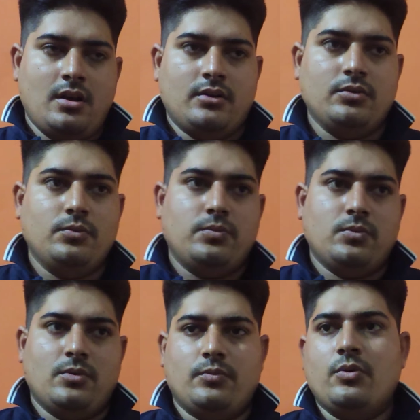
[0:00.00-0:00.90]
to
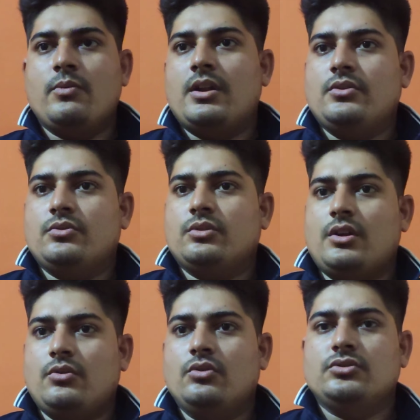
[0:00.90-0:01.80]
full balloon to the
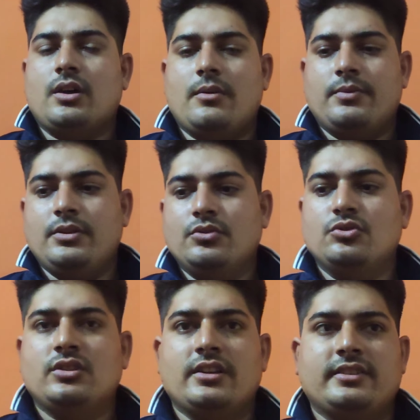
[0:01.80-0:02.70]
nose, we
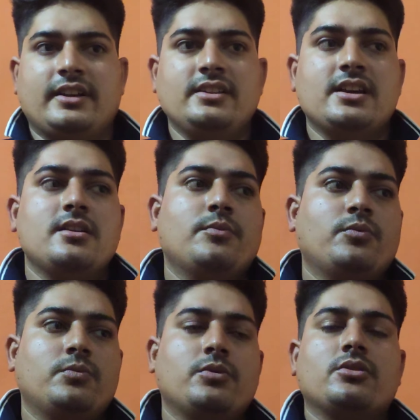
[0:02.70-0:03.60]
use the syringe
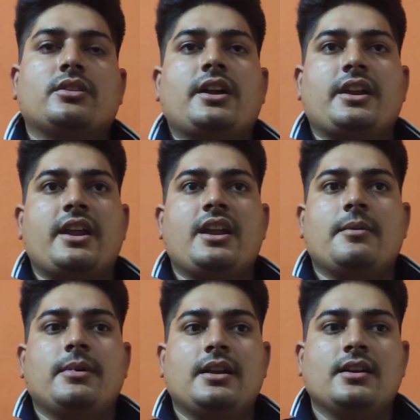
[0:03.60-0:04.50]
and put the
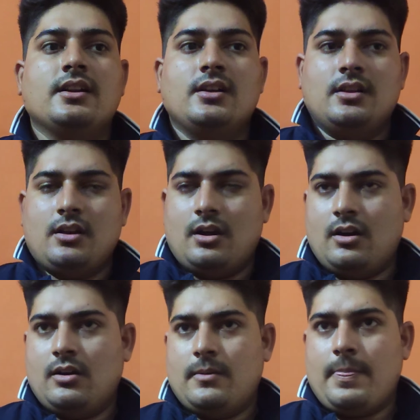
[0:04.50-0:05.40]
10 ml
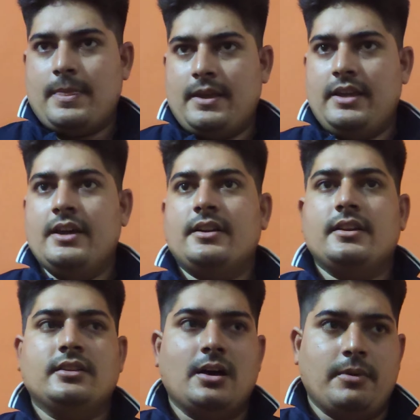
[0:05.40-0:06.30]
air
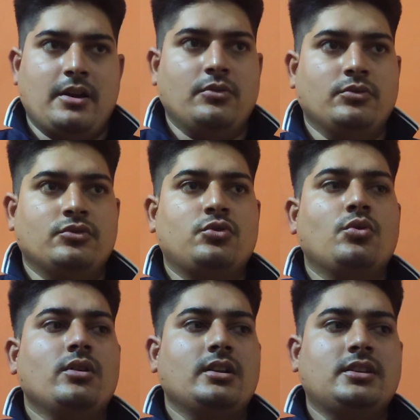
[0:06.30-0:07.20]
in the balloon.
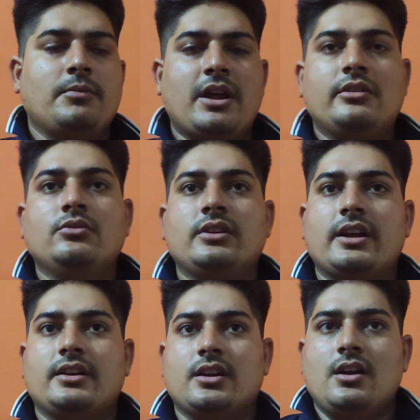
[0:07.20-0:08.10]
So the balloon
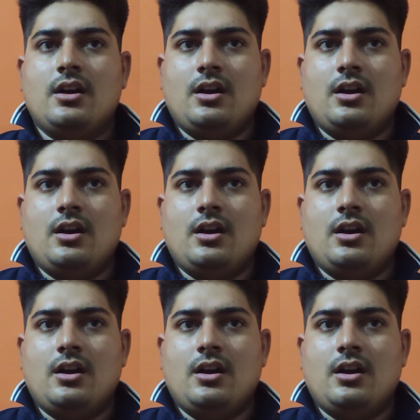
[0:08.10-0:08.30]
get